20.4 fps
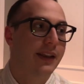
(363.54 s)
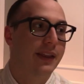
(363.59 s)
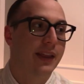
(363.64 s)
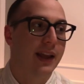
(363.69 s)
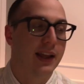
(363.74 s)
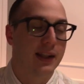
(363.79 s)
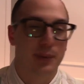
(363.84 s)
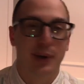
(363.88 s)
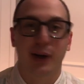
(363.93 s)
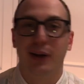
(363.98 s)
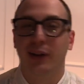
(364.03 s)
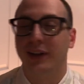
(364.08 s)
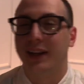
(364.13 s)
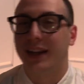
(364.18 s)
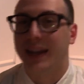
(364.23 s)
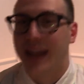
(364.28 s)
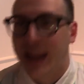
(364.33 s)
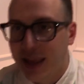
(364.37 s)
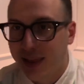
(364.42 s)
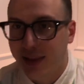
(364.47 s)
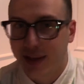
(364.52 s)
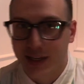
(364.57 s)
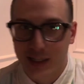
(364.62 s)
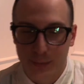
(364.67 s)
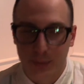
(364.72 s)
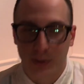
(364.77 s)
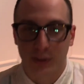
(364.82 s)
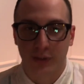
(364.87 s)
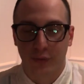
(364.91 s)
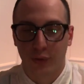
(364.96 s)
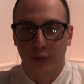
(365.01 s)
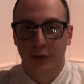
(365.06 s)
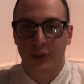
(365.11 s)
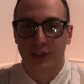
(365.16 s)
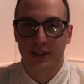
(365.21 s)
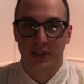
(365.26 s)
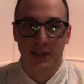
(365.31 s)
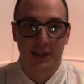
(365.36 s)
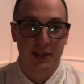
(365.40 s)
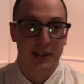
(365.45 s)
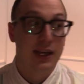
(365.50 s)
that particularly in aliens because of course
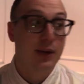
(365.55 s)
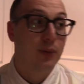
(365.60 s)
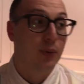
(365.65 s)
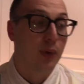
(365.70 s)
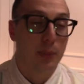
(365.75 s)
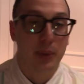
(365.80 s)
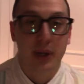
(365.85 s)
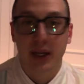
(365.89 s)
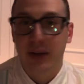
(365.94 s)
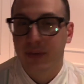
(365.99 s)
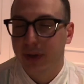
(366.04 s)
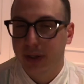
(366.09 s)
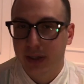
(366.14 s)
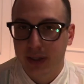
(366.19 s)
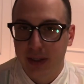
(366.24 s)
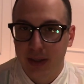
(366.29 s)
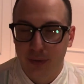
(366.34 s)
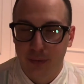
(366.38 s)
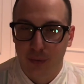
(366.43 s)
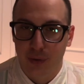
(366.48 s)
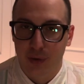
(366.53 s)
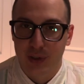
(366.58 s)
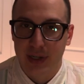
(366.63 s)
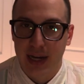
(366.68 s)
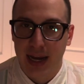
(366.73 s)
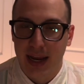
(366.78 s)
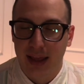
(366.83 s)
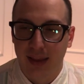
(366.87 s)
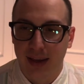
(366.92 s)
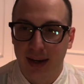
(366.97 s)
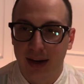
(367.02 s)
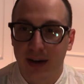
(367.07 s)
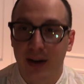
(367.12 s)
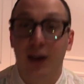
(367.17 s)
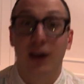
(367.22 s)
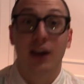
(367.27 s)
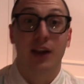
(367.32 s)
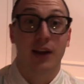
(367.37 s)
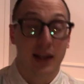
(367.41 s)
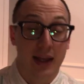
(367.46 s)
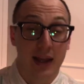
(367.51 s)
it's the sequel but even in the first alien
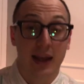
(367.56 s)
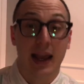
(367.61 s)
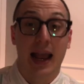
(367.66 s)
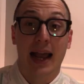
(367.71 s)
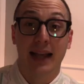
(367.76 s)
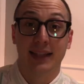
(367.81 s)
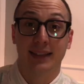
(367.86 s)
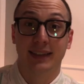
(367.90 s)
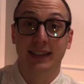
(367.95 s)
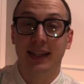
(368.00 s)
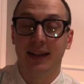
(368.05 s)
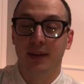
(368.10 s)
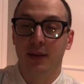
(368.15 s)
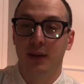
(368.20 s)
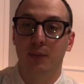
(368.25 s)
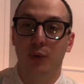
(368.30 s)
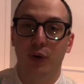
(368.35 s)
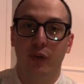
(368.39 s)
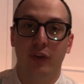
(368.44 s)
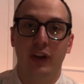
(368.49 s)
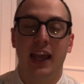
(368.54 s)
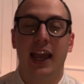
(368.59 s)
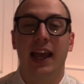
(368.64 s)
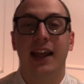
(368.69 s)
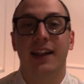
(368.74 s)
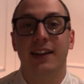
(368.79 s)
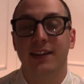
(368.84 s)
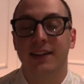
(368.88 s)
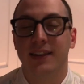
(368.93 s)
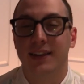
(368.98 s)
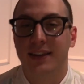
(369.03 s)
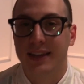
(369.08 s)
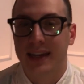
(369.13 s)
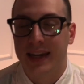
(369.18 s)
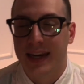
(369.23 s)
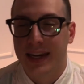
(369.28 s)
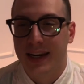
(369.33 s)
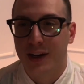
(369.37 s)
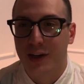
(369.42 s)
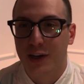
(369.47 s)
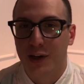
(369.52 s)
uh, as the, the movie ends
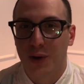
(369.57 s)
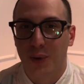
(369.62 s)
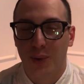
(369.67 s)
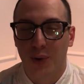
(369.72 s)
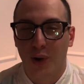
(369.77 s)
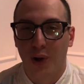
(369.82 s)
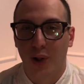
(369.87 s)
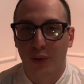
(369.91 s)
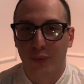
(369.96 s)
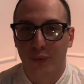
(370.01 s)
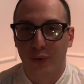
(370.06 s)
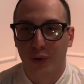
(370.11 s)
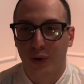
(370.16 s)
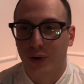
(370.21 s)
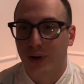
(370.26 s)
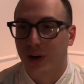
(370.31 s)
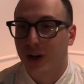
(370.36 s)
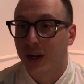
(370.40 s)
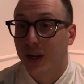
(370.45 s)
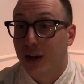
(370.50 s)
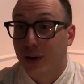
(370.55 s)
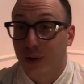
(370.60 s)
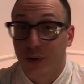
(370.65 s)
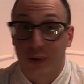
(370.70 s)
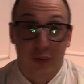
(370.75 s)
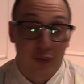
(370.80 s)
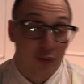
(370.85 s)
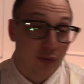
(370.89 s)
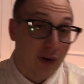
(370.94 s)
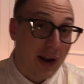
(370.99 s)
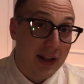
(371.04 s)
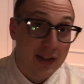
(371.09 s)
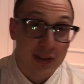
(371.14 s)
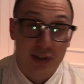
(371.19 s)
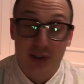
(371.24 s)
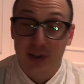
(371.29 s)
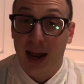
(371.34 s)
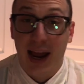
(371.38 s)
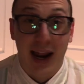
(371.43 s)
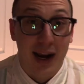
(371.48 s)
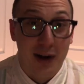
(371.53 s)
seeing you know all of her her friends
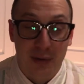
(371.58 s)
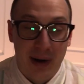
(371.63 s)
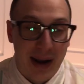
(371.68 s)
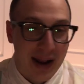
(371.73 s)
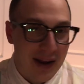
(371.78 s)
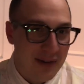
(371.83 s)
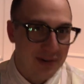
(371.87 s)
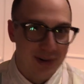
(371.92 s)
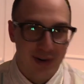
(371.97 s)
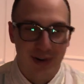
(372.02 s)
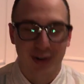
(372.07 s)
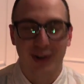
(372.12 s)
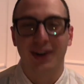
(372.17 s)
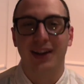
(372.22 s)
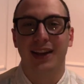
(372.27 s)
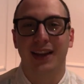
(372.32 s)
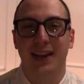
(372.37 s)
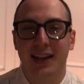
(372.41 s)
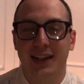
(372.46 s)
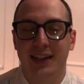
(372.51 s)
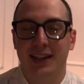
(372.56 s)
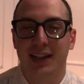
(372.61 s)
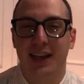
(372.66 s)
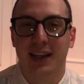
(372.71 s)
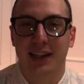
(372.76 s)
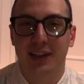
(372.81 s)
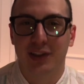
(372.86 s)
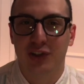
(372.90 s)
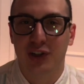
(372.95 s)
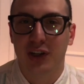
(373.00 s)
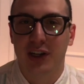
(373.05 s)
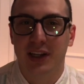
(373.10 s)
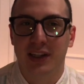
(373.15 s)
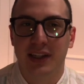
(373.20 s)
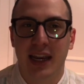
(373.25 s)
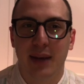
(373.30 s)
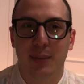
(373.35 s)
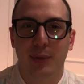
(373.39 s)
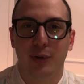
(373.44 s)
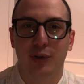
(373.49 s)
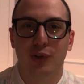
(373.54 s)
die around her it, it, she is
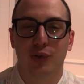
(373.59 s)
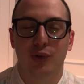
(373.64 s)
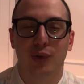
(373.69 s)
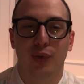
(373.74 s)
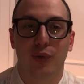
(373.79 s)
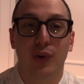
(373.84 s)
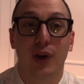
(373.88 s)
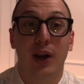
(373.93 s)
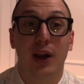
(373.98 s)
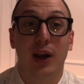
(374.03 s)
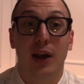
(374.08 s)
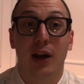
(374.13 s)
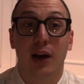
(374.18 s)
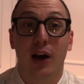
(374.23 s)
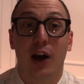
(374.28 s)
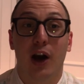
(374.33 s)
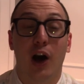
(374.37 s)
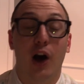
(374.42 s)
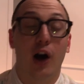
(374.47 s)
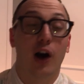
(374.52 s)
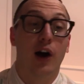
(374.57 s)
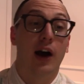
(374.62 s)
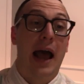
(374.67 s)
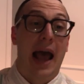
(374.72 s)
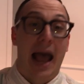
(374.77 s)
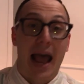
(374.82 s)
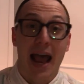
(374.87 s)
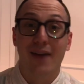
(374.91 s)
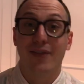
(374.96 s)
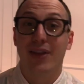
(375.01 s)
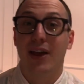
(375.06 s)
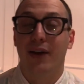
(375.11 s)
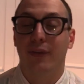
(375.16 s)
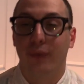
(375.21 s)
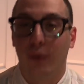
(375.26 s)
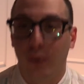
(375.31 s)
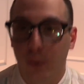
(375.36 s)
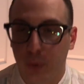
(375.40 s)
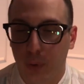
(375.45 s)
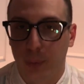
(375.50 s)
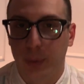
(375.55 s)
able to sort of have that
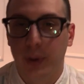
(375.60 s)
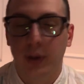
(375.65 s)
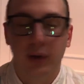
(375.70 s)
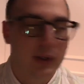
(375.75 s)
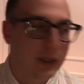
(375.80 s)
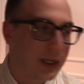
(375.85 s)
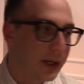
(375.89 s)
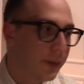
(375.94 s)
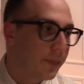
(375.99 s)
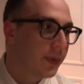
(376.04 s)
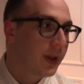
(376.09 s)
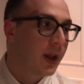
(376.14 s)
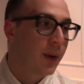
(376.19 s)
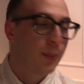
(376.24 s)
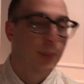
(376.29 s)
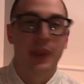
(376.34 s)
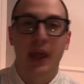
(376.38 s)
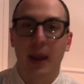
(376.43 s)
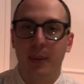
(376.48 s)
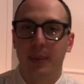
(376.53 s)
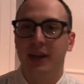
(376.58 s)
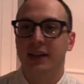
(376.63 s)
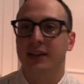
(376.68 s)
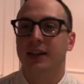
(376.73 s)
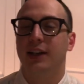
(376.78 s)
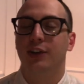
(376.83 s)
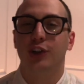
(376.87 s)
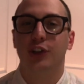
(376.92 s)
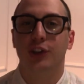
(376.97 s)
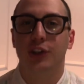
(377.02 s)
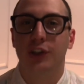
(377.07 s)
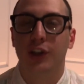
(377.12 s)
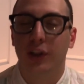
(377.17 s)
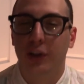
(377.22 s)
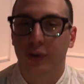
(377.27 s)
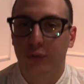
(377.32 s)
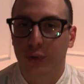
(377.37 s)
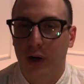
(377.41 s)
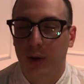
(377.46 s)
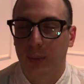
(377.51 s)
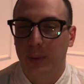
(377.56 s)
vulnerability. But that being said, she's still
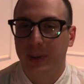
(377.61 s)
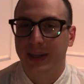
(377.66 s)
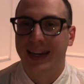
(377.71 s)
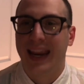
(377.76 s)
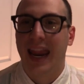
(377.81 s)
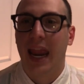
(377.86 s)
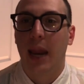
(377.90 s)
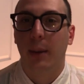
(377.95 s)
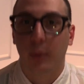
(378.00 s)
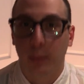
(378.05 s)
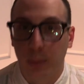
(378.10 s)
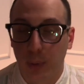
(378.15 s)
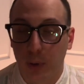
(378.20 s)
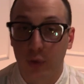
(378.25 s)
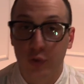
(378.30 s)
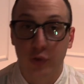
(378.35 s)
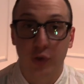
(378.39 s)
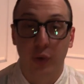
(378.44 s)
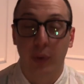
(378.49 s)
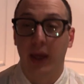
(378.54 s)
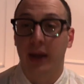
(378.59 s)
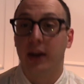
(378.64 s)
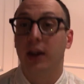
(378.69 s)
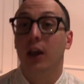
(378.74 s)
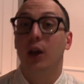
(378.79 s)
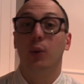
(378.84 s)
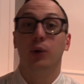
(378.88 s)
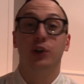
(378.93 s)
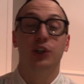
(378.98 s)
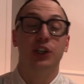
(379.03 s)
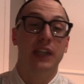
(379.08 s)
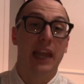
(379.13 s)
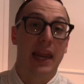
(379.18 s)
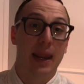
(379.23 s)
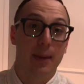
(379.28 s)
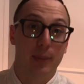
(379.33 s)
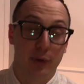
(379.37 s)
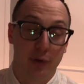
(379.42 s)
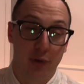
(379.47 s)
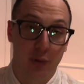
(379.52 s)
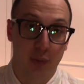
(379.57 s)
incredibly capable. So that when she's
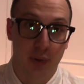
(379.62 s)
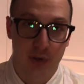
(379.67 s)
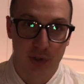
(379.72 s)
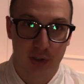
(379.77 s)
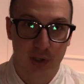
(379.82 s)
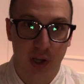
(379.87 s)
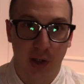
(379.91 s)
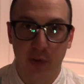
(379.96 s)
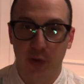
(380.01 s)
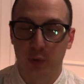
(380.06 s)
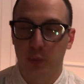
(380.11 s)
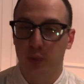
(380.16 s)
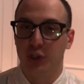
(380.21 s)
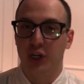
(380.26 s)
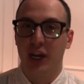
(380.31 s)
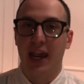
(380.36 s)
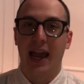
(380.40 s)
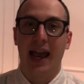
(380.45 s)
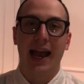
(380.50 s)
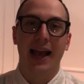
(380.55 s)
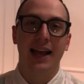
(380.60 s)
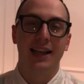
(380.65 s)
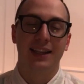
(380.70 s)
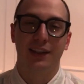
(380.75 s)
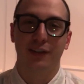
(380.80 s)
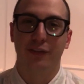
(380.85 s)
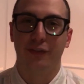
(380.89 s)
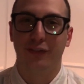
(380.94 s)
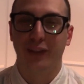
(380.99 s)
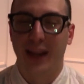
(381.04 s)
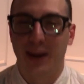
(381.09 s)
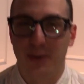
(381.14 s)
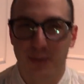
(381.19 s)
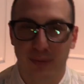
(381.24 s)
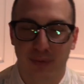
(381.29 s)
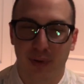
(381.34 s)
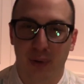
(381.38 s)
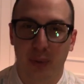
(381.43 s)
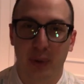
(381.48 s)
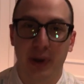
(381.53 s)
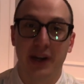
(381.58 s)
able to do the stunts, when she has the
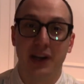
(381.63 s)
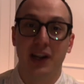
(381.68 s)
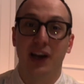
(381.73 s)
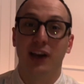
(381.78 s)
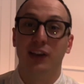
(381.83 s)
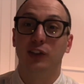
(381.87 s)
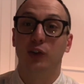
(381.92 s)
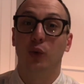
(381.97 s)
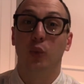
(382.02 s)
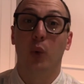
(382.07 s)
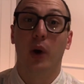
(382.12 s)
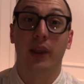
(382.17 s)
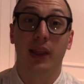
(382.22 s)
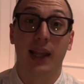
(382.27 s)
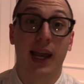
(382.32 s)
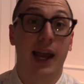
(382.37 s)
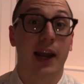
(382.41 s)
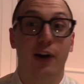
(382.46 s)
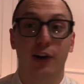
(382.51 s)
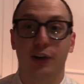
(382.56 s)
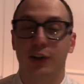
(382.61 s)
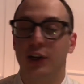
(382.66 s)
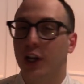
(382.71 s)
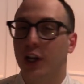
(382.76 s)
flamethrower and does the one-liners,